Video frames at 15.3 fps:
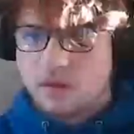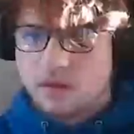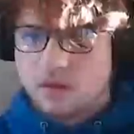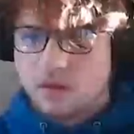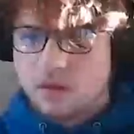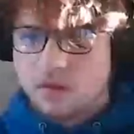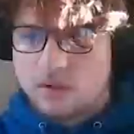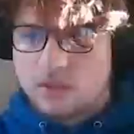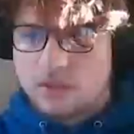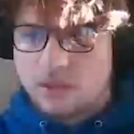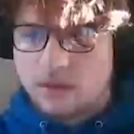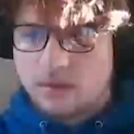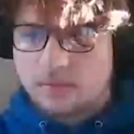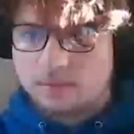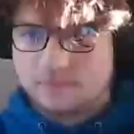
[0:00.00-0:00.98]
He goes
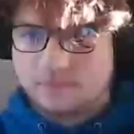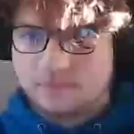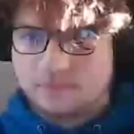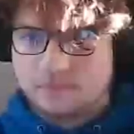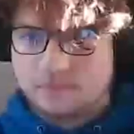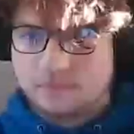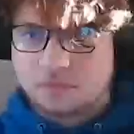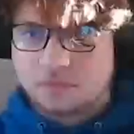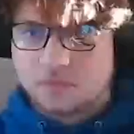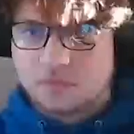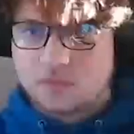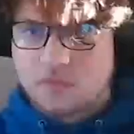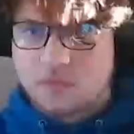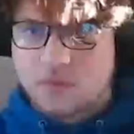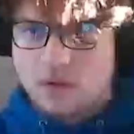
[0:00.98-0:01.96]
here.
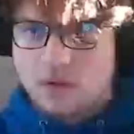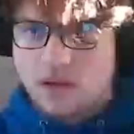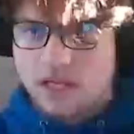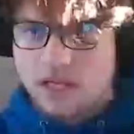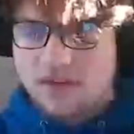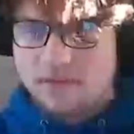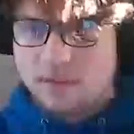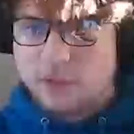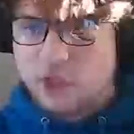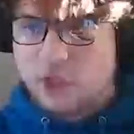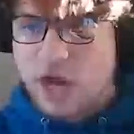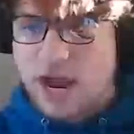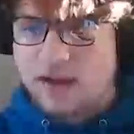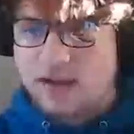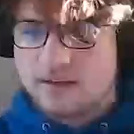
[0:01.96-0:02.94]
I give him a
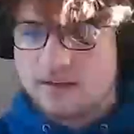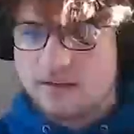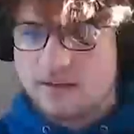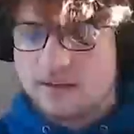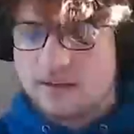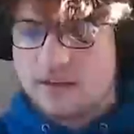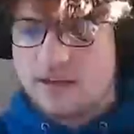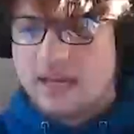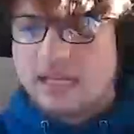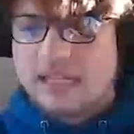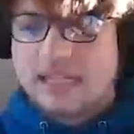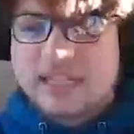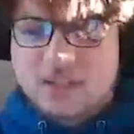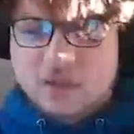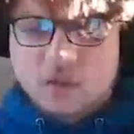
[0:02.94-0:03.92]
check.
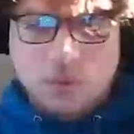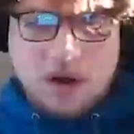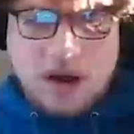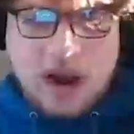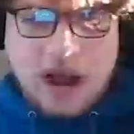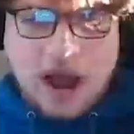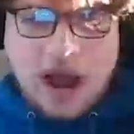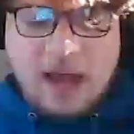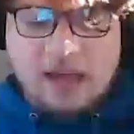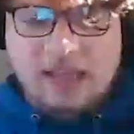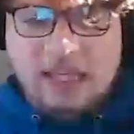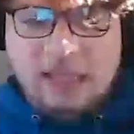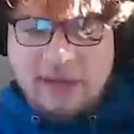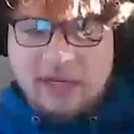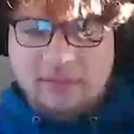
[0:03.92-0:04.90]
And this is where
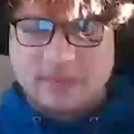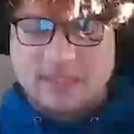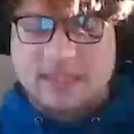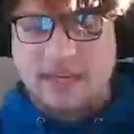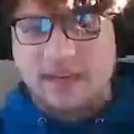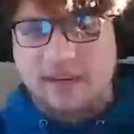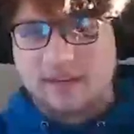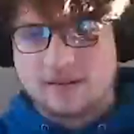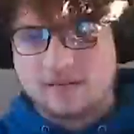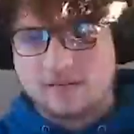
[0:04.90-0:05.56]
he a mistake.